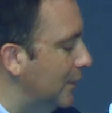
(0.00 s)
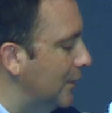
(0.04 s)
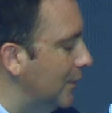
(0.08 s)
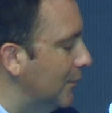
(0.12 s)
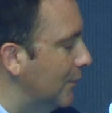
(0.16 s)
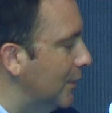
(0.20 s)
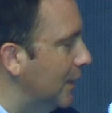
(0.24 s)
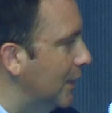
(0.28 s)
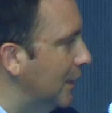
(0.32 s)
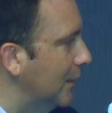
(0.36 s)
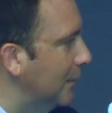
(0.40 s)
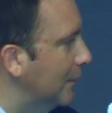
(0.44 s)

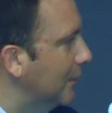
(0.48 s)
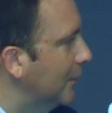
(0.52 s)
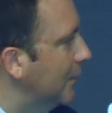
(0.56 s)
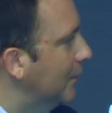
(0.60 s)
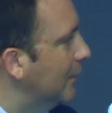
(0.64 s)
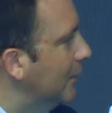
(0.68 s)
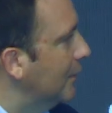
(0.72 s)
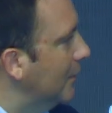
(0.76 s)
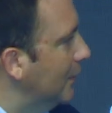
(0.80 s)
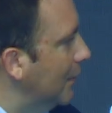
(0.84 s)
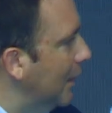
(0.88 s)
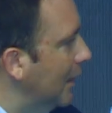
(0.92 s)
UAE?
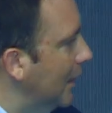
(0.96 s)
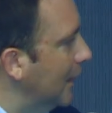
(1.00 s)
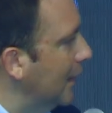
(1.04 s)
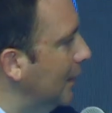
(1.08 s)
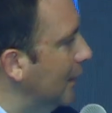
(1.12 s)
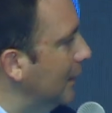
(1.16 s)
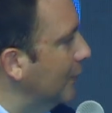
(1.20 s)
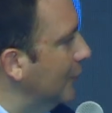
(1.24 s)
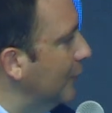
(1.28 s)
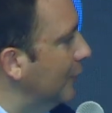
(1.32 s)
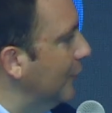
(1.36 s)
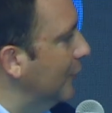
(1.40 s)

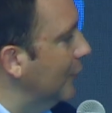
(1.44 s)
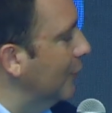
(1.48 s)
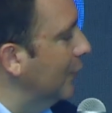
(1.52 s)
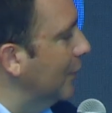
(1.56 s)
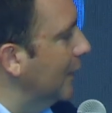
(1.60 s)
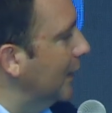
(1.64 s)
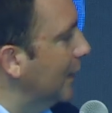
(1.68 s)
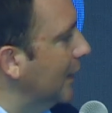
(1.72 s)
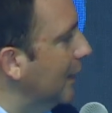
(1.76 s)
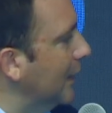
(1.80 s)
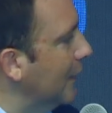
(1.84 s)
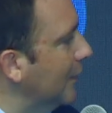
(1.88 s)
Aqeel, if you
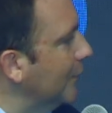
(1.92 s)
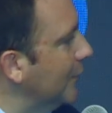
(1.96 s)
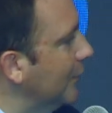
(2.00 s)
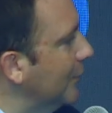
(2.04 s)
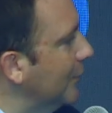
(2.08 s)
want to get us